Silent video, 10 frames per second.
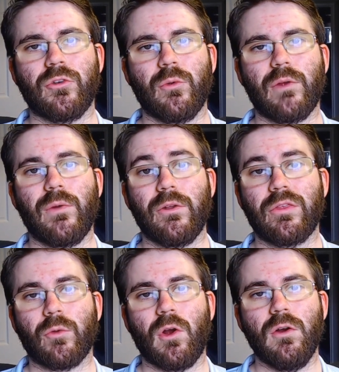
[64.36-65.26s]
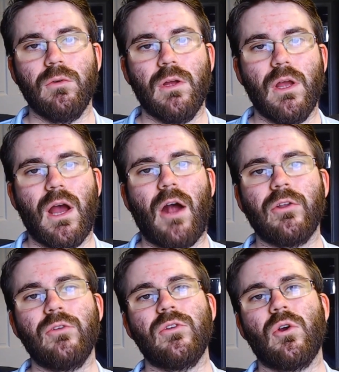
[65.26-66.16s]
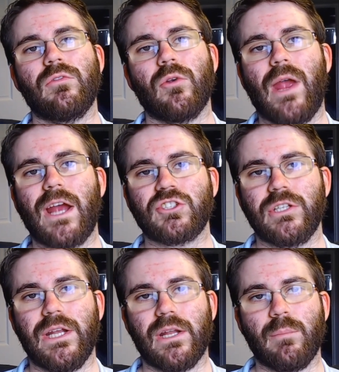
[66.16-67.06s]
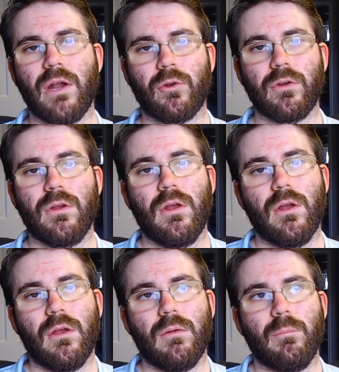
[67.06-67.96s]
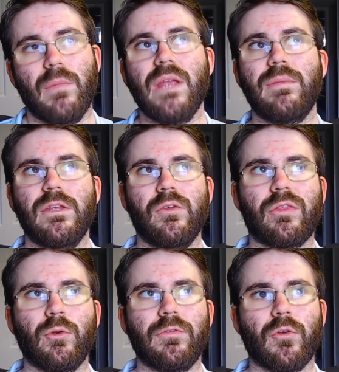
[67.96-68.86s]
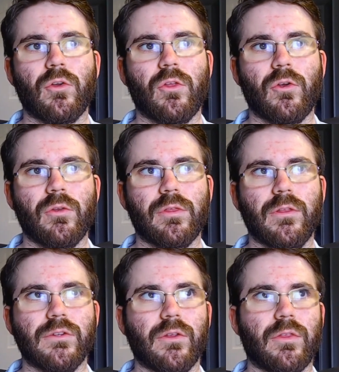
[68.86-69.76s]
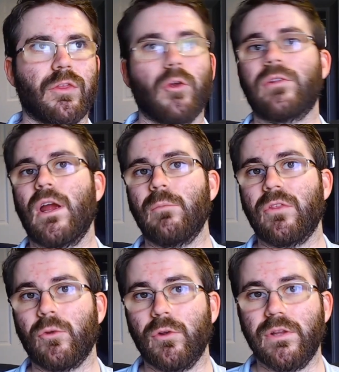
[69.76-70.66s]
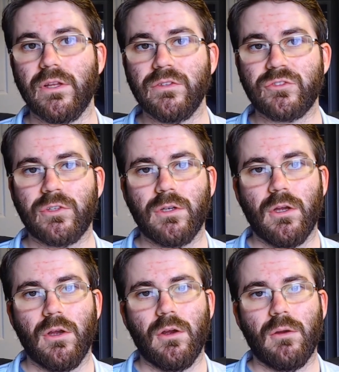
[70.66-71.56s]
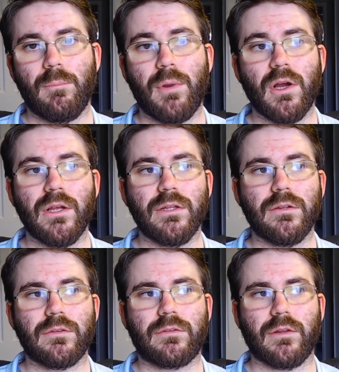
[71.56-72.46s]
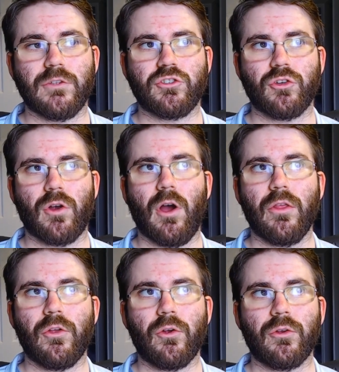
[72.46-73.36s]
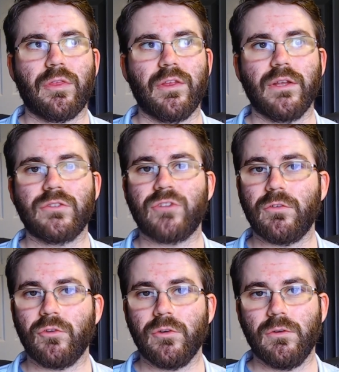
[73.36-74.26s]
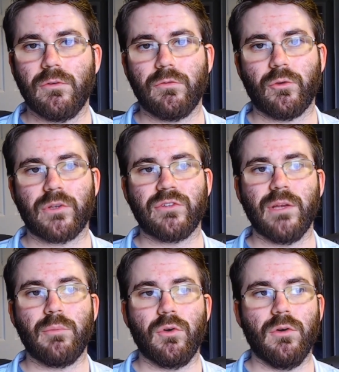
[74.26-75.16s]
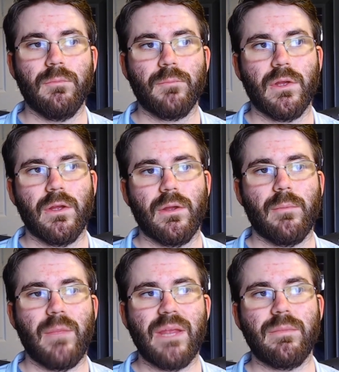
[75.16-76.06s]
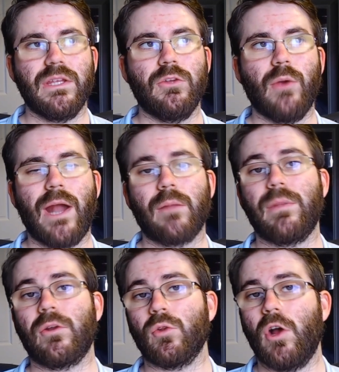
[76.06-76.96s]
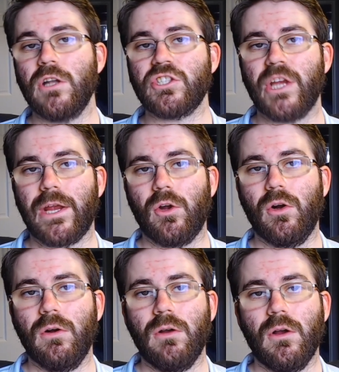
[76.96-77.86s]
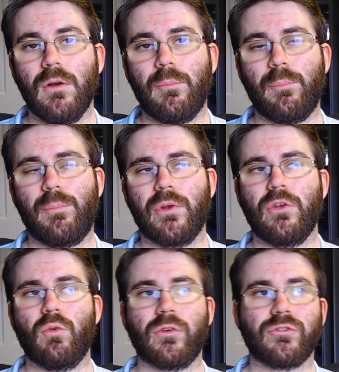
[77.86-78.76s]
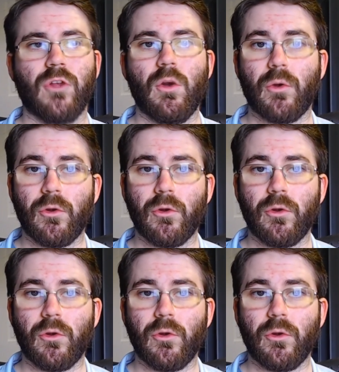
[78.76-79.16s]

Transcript: when you throw, how do you know if you're actually getting better? Maybe you threw further the third time you threw a disc, but did your other things suffer? For example, maybe you had a better launch angle, but you were slower.